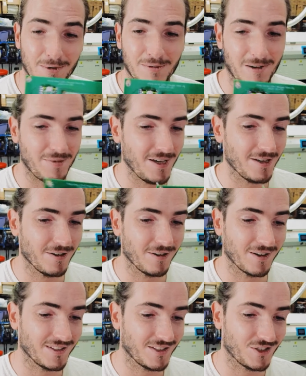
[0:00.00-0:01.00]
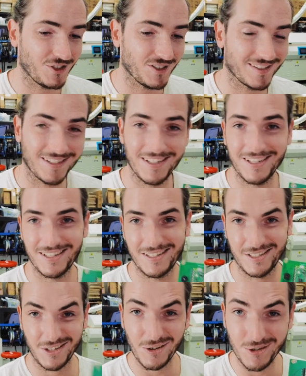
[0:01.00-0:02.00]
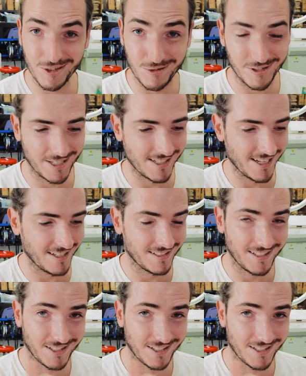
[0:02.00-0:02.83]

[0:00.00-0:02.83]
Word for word: Pi Pico because it's just so good at what it does.